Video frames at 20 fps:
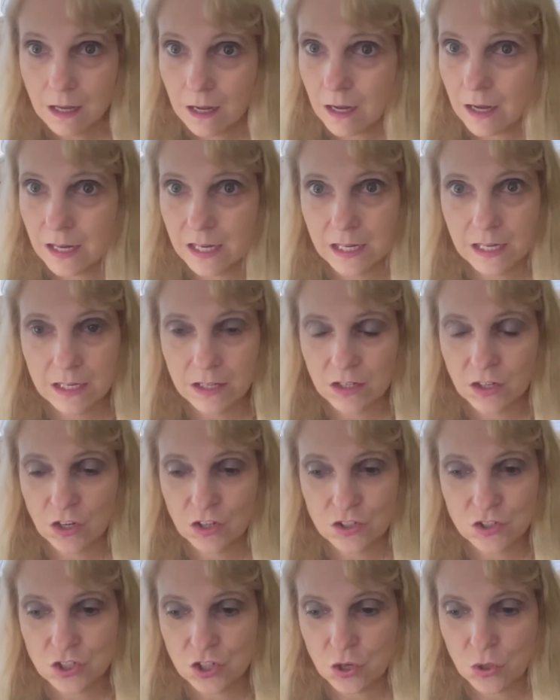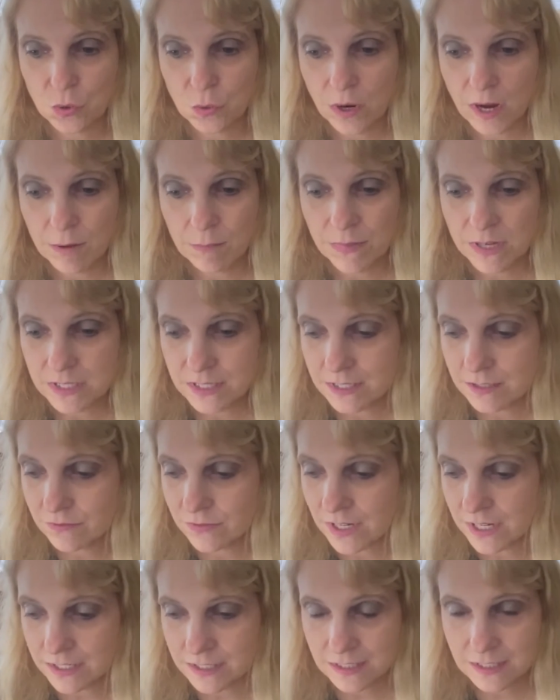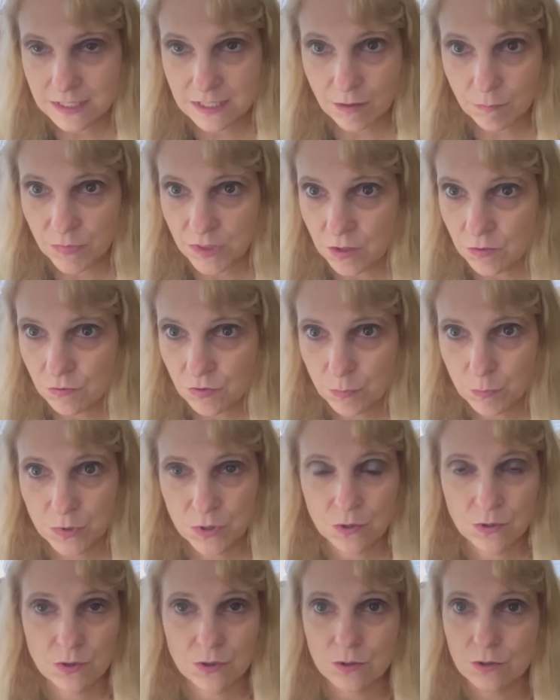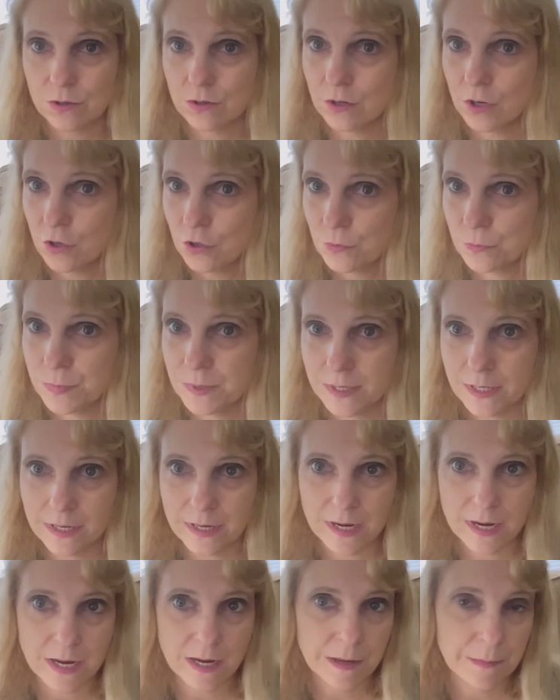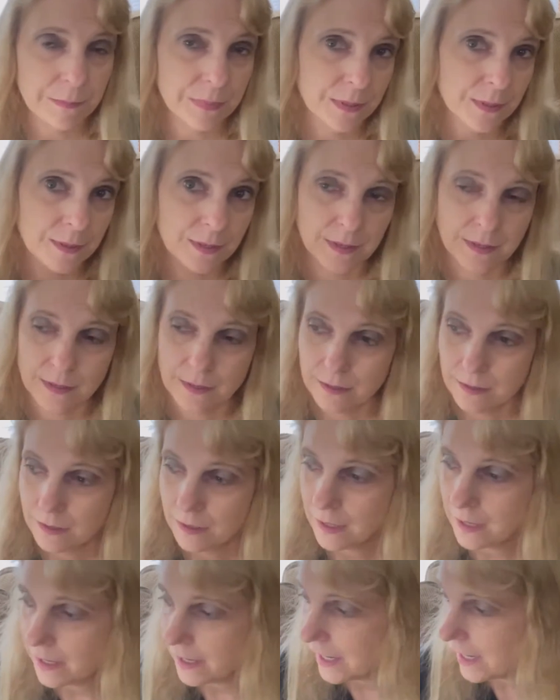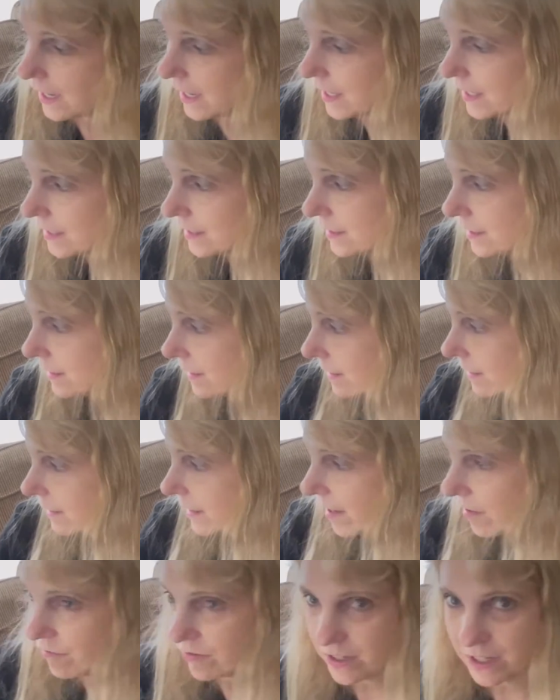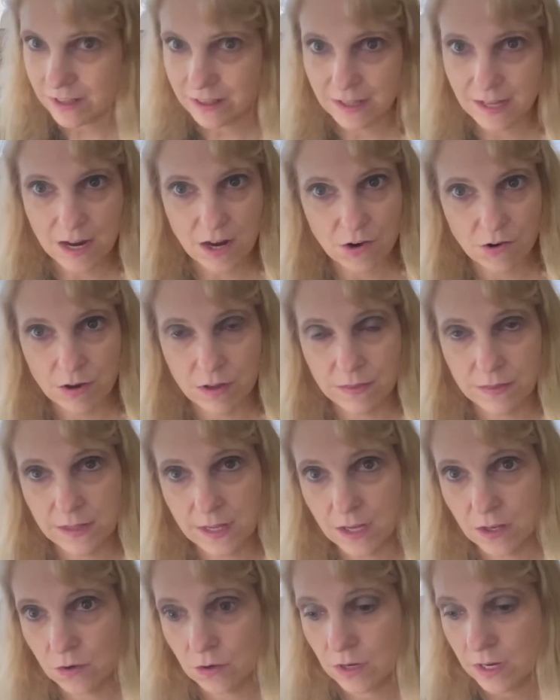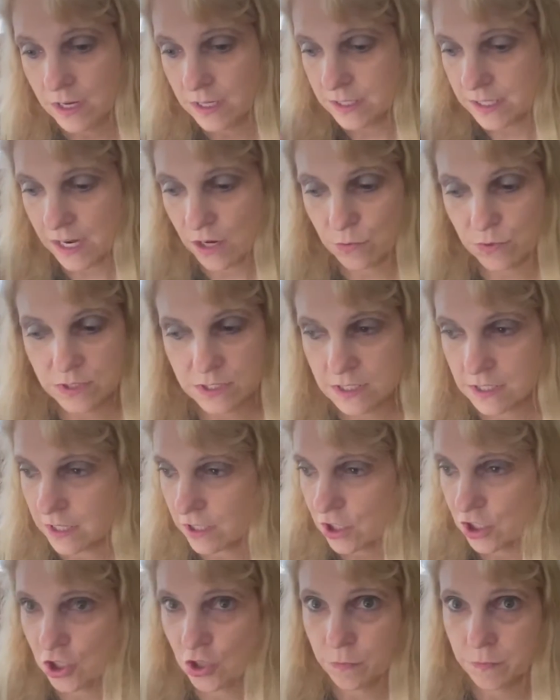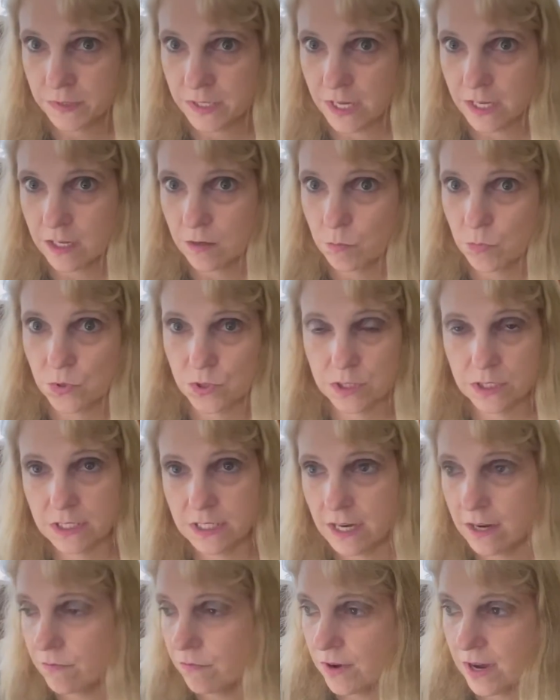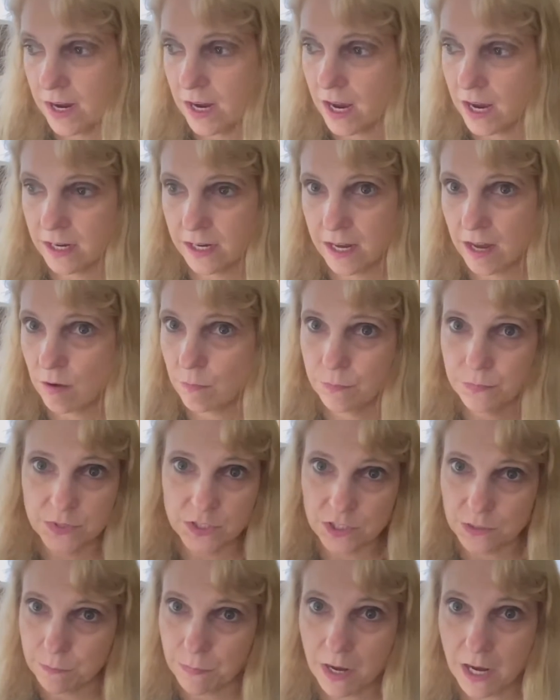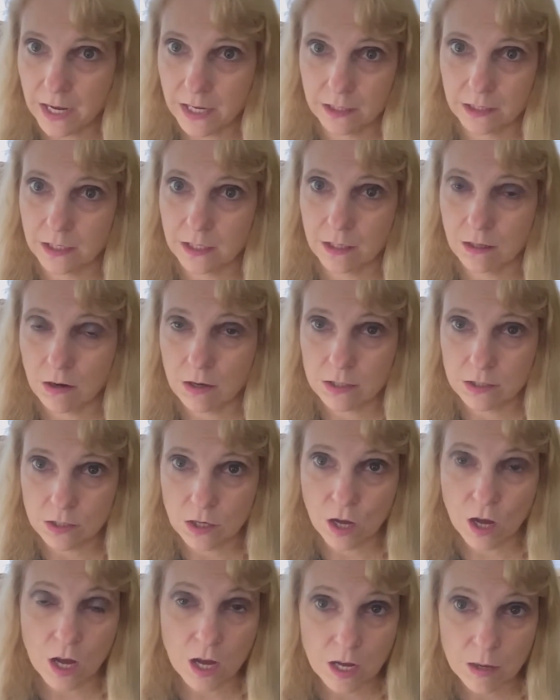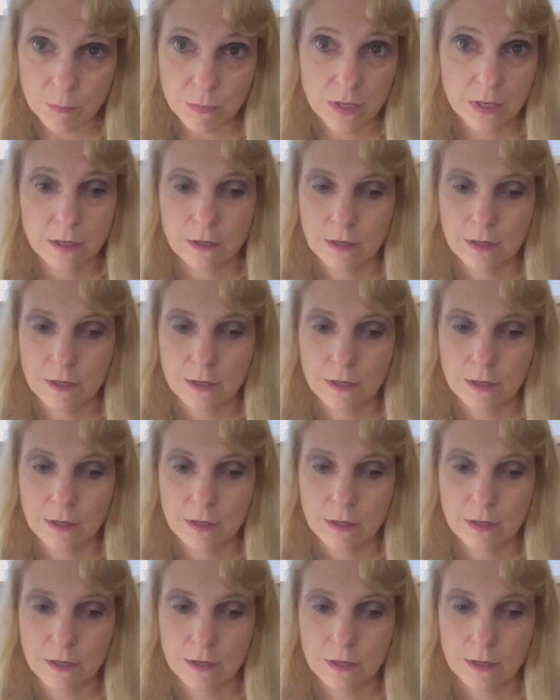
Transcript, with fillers: I, so I must have gotten something from her, opened it up, uh, and left it there. And then as I was accumulating more stuff, I, I kept just piling on top.